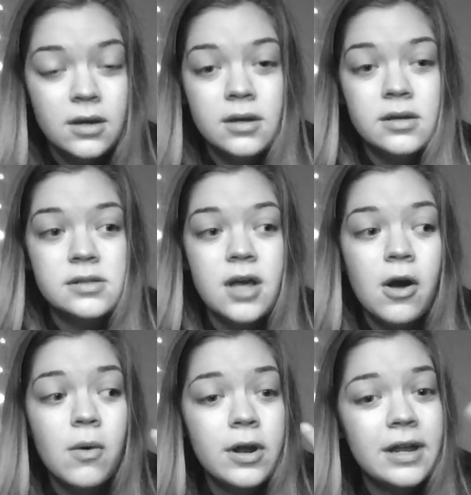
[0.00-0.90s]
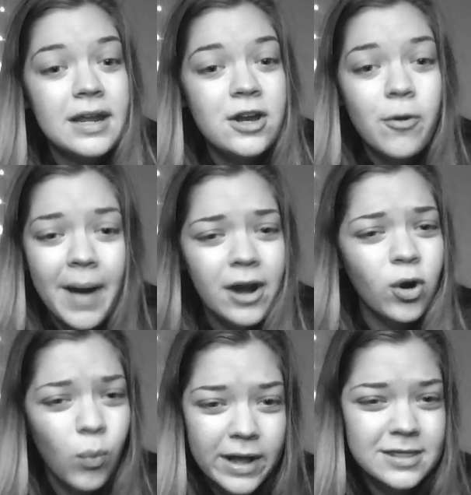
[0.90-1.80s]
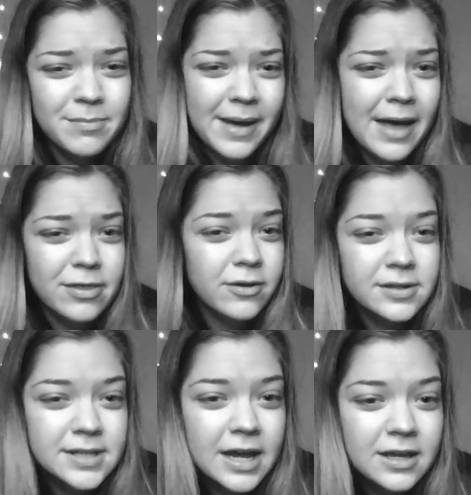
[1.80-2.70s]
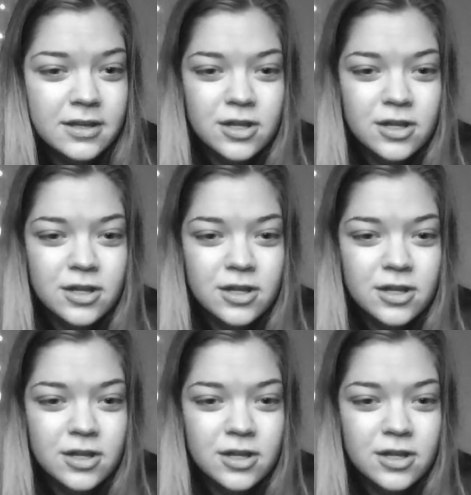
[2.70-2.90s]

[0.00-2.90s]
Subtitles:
So, no matter what the path looks like,